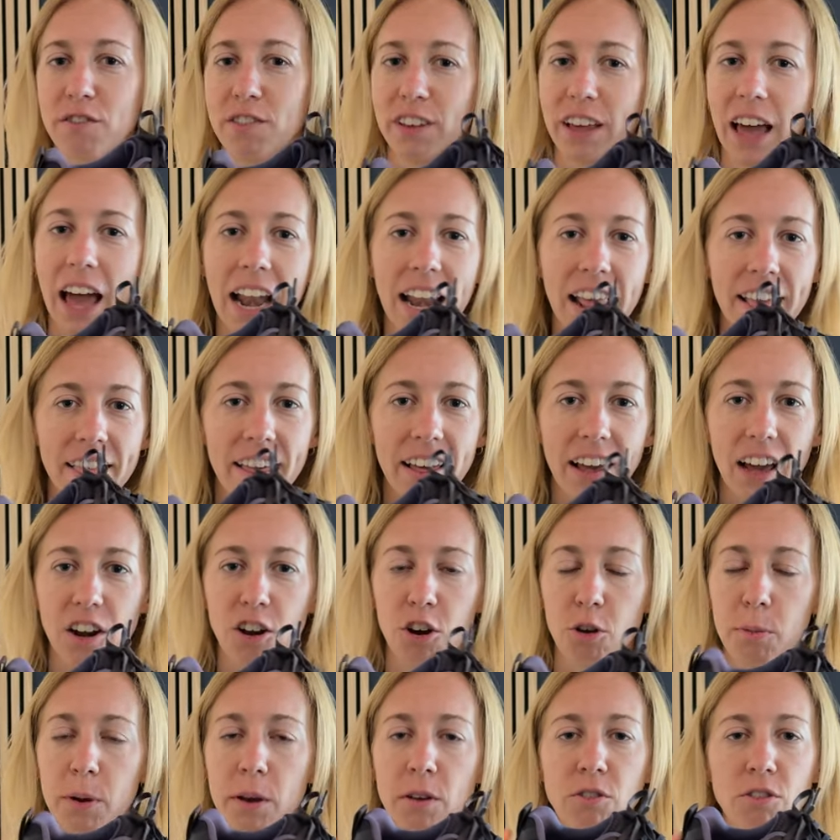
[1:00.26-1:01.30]
feel anything under
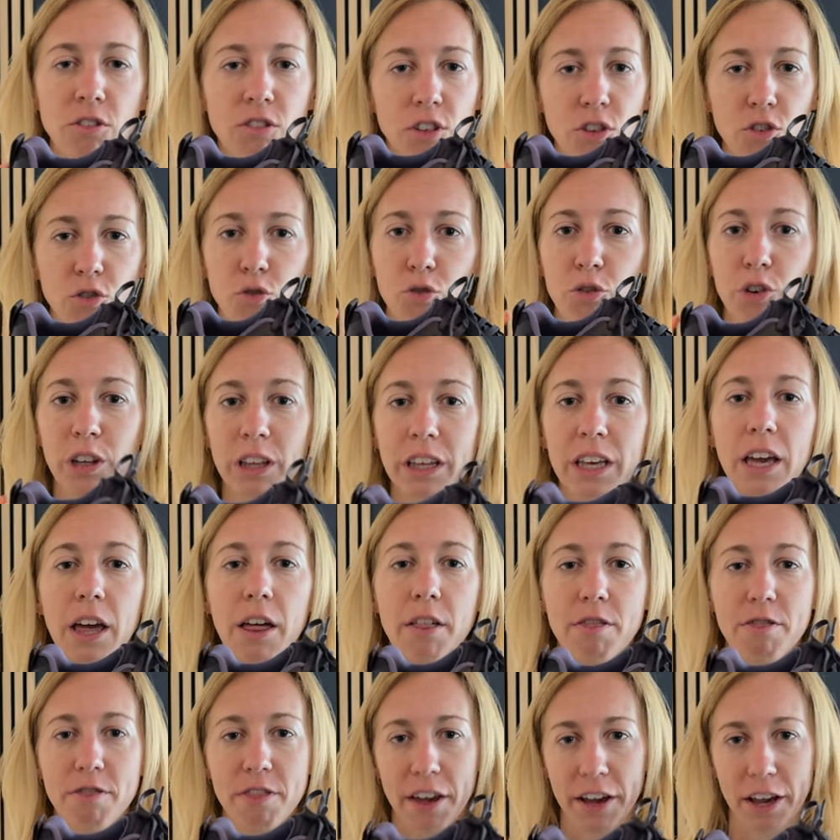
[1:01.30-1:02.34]
me. It's just this really
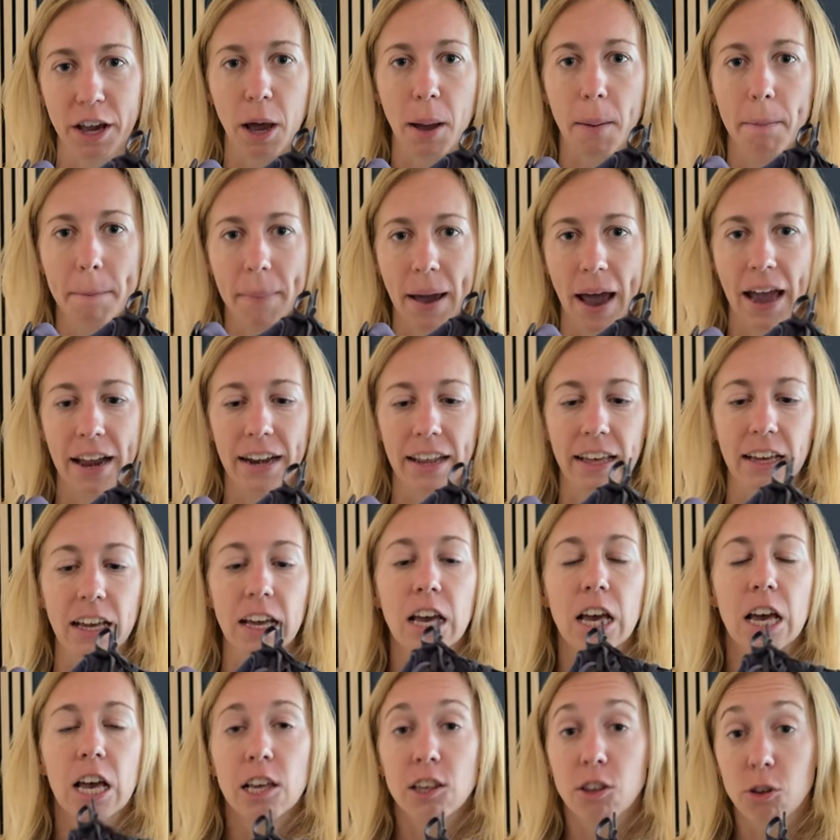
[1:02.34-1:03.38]
thick padding.
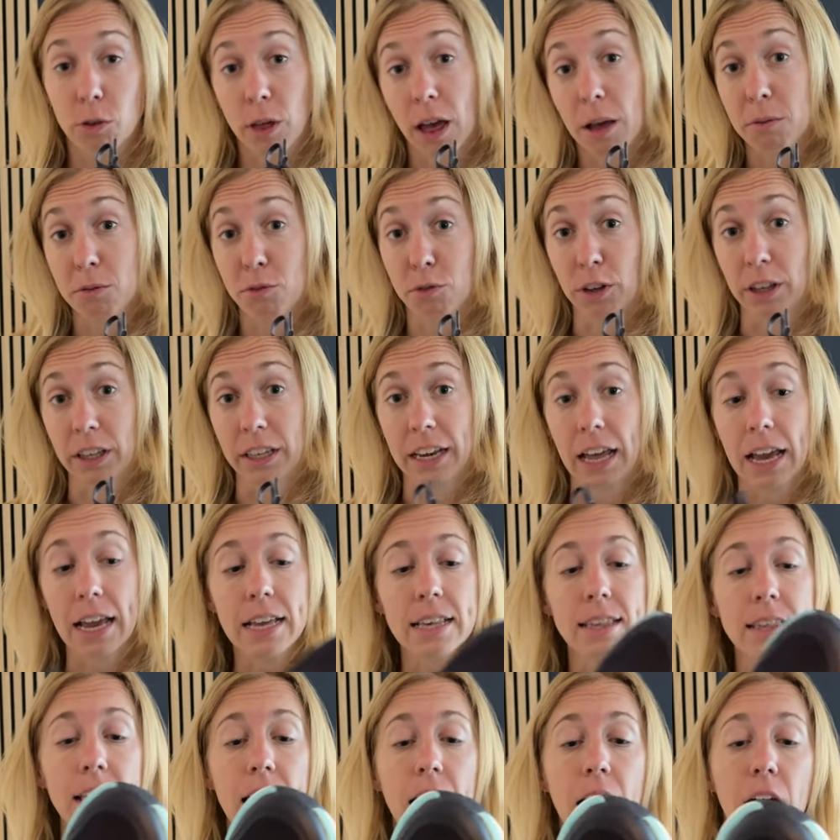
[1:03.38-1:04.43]
So that was really
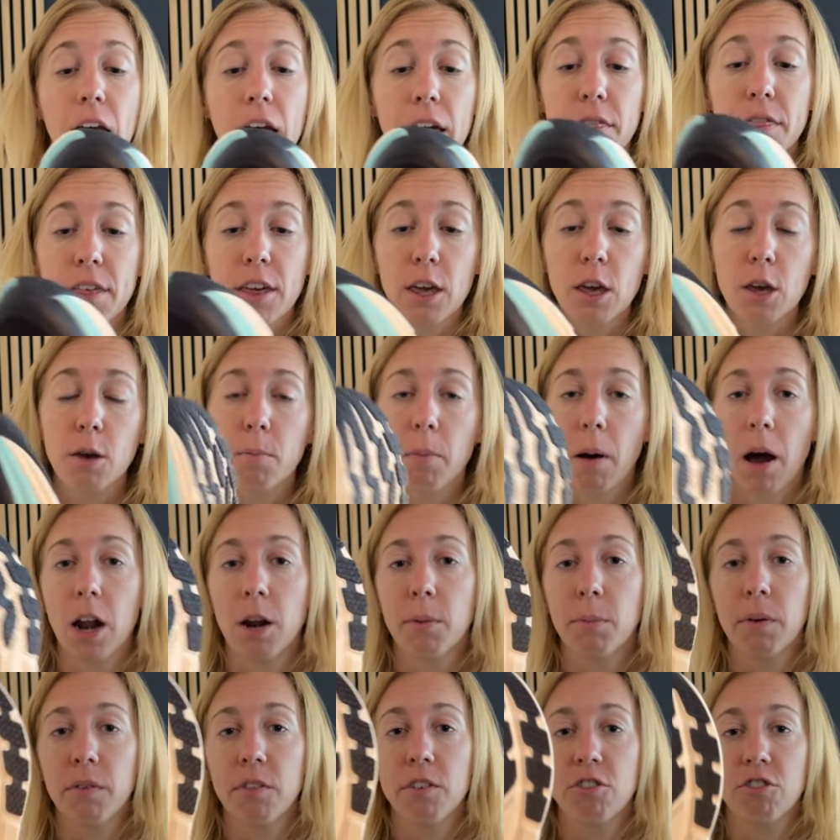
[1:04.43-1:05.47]
nice. The
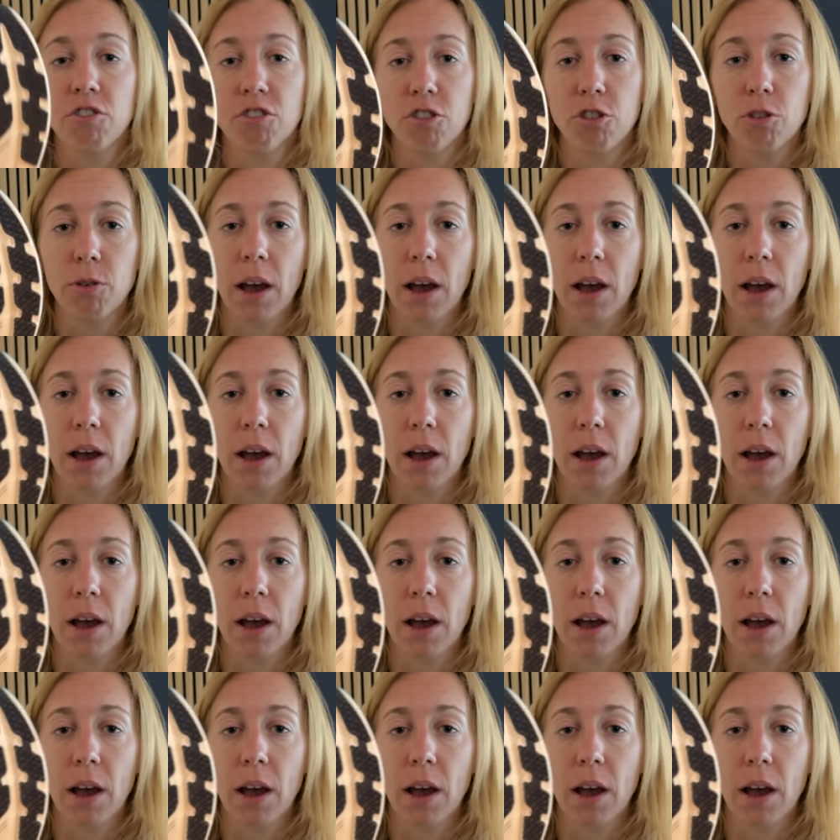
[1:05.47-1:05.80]
bottom of the shoe